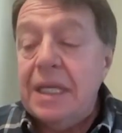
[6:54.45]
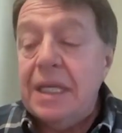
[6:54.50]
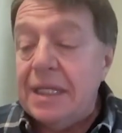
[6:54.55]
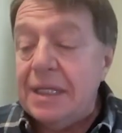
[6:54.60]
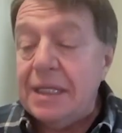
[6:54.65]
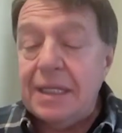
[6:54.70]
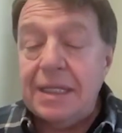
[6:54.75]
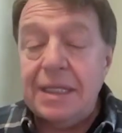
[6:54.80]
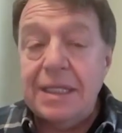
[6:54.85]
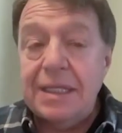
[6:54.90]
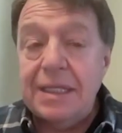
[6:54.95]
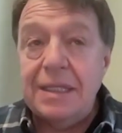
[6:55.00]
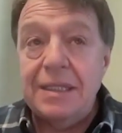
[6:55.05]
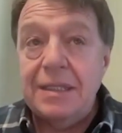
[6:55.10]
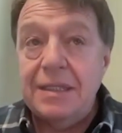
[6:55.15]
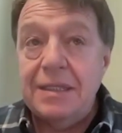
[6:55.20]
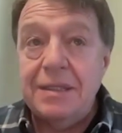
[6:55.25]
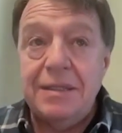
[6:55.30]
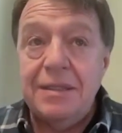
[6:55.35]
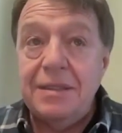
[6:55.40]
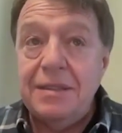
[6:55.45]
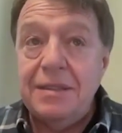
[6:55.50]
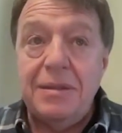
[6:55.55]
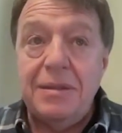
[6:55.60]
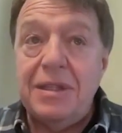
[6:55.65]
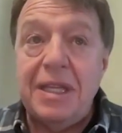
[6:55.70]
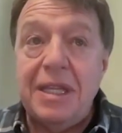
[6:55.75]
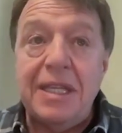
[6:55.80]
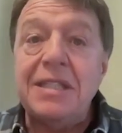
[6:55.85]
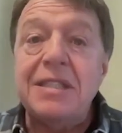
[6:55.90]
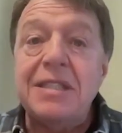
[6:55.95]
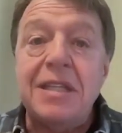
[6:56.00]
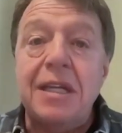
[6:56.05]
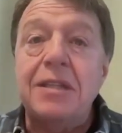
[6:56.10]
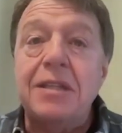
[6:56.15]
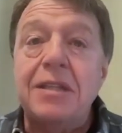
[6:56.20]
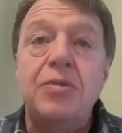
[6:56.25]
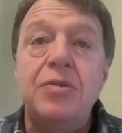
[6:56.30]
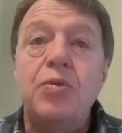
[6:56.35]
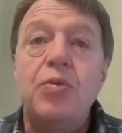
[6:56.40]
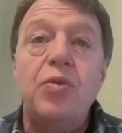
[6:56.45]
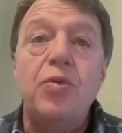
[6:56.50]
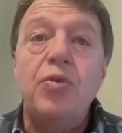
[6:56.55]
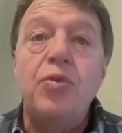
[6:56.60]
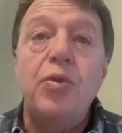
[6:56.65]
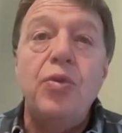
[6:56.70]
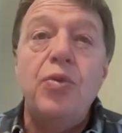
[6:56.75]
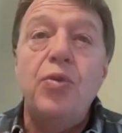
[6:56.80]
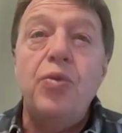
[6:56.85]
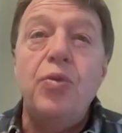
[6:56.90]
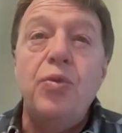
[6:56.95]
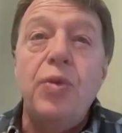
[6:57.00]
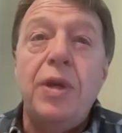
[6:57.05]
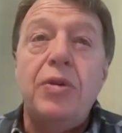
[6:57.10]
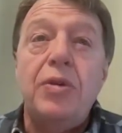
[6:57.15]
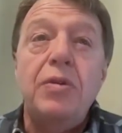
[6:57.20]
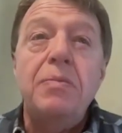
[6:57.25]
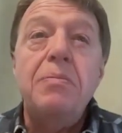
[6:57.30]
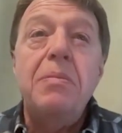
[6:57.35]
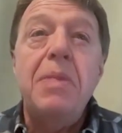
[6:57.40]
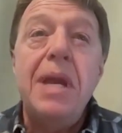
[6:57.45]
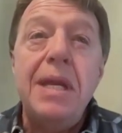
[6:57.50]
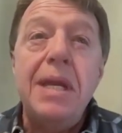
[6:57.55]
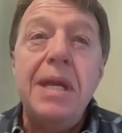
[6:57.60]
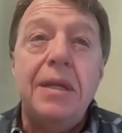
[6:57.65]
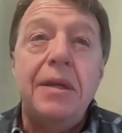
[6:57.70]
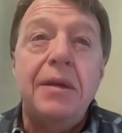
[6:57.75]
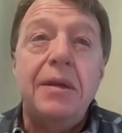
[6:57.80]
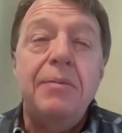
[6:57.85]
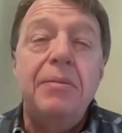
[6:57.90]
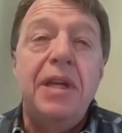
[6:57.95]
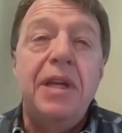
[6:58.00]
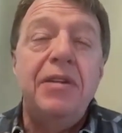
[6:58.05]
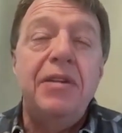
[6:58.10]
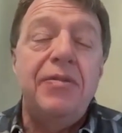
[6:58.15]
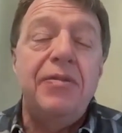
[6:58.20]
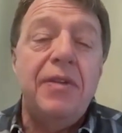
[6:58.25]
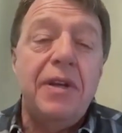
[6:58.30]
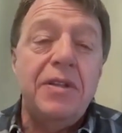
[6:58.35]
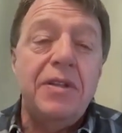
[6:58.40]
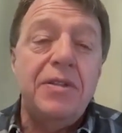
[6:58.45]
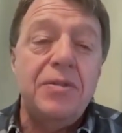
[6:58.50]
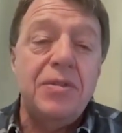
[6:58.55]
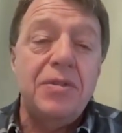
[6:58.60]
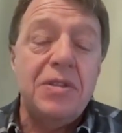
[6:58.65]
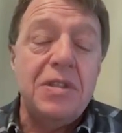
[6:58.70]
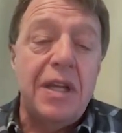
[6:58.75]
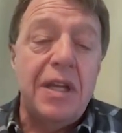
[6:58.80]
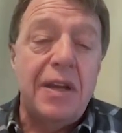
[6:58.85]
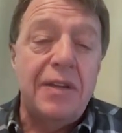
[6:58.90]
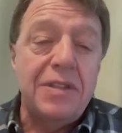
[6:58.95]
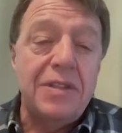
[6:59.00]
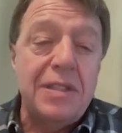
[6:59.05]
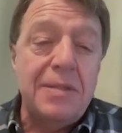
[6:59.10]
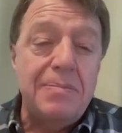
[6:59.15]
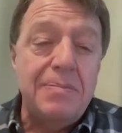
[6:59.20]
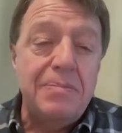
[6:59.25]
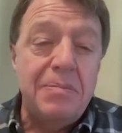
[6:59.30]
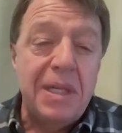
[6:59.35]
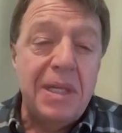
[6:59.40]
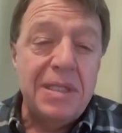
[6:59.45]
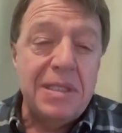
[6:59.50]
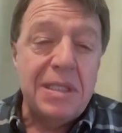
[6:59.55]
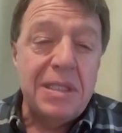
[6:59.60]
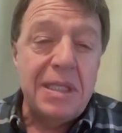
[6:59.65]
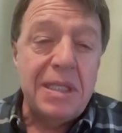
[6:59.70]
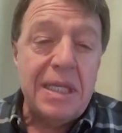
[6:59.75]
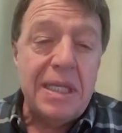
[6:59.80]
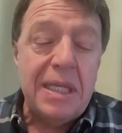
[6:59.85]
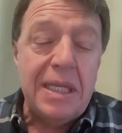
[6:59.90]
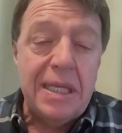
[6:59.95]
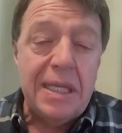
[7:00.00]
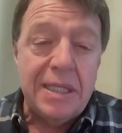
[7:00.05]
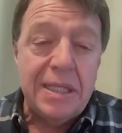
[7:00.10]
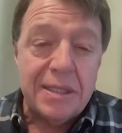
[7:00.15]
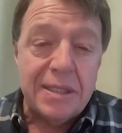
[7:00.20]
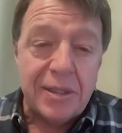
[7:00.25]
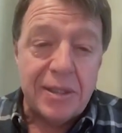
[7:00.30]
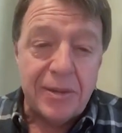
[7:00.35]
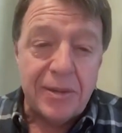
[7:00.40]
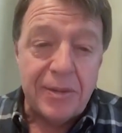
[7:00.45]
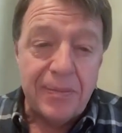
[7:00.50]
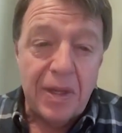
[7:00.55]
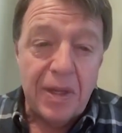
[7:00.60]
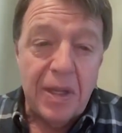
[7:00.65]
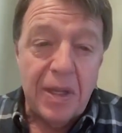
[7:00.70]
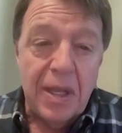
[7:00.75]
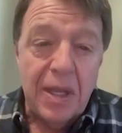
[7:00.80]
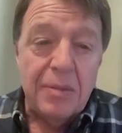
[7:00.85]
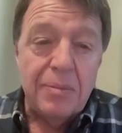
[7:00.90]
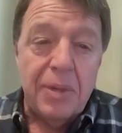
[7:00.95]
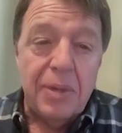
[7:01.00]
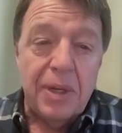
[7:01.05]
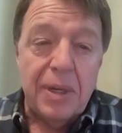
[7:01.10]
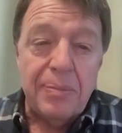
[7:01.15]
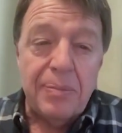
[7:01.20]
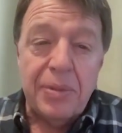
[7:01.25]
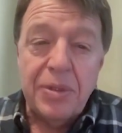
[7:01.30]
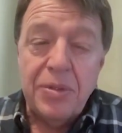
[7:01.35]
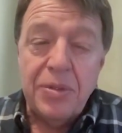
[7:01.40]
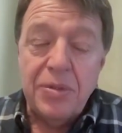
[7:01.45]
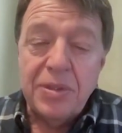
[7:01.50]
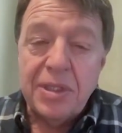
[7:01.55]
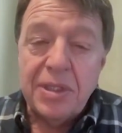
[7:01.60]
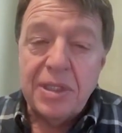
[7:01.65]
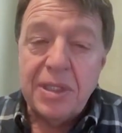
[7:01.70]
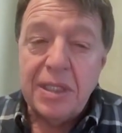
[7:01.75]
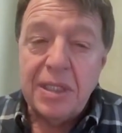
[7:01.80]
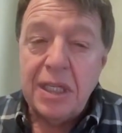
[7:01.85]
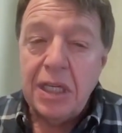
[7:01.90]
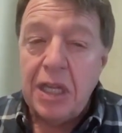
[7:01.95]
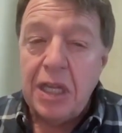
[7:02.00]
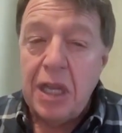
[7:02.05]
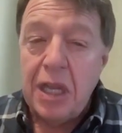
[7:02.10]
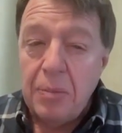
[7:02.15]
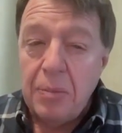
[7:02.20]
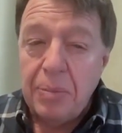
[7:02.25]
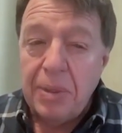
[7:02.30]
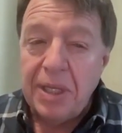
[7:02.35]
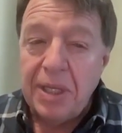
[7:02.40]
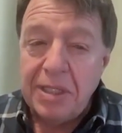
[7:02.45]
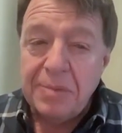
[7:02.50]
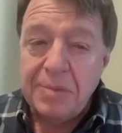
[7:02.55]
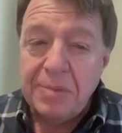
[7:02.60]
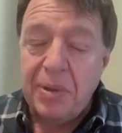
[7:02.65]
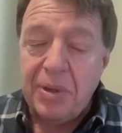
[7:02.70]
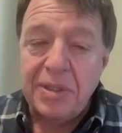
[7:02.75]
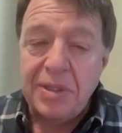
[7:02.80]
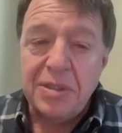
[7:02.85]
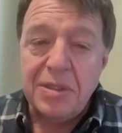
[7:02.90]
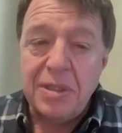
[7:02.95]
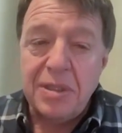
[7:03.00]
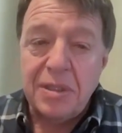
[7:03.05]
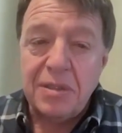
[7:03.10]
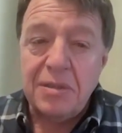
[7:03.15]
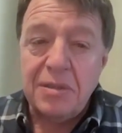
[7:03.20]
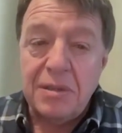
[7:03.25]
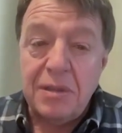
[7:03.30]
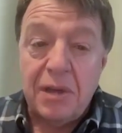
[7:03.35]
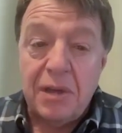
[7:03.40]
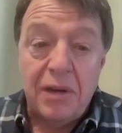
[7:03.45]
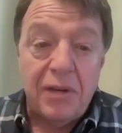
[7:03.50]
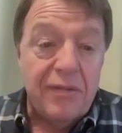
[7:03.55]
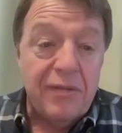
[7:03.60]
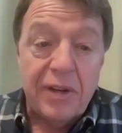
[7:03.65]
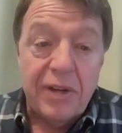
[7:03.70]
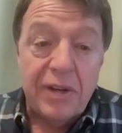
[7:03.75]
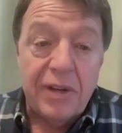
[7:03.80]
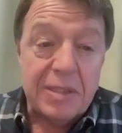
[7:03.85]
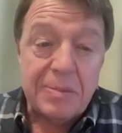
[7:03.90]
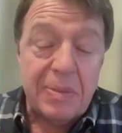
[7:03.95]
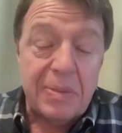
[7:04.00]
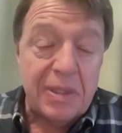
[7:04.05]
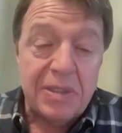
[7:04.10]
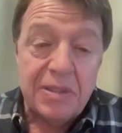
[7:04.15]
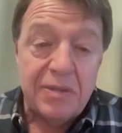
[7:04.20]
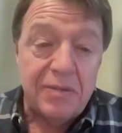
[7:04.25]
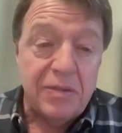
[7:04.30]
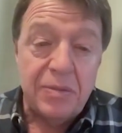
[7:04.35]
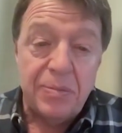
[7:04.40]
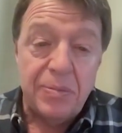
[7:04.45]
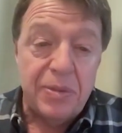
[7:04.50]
Uh, Things that we could make manufacturers' lives immensely easier by producing complex parts that are very expensive